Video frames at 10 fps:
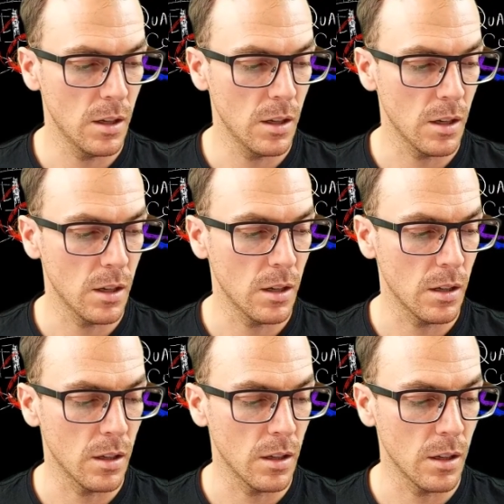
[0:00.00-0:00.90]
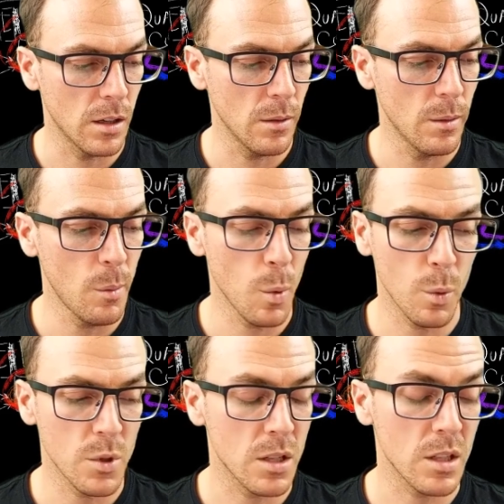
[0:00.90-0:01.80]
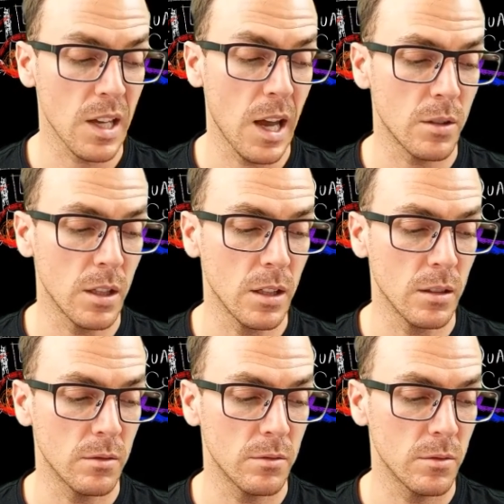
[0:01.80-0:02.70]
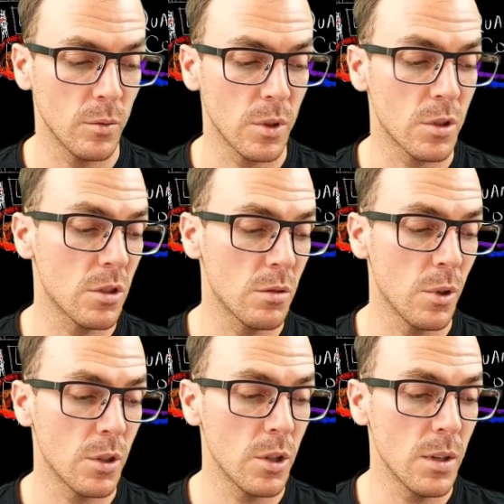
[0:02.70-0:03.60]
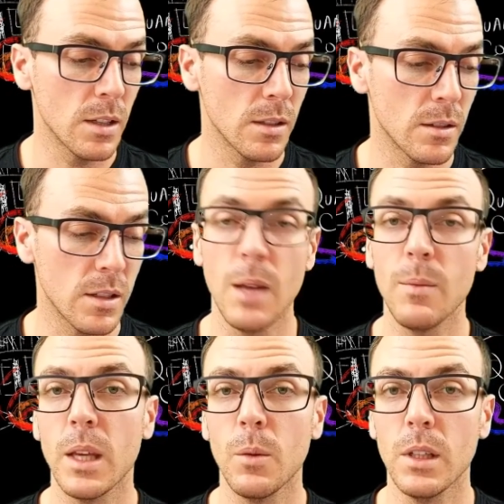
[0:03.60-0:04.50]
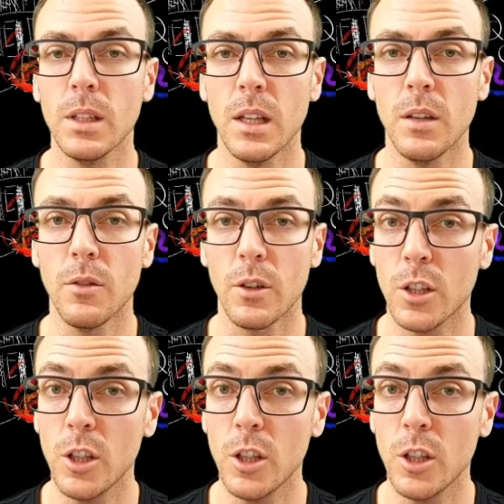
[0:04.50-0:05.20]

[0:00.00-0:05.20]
Remember, we're just counting. We're doing the same thing we did for qubits,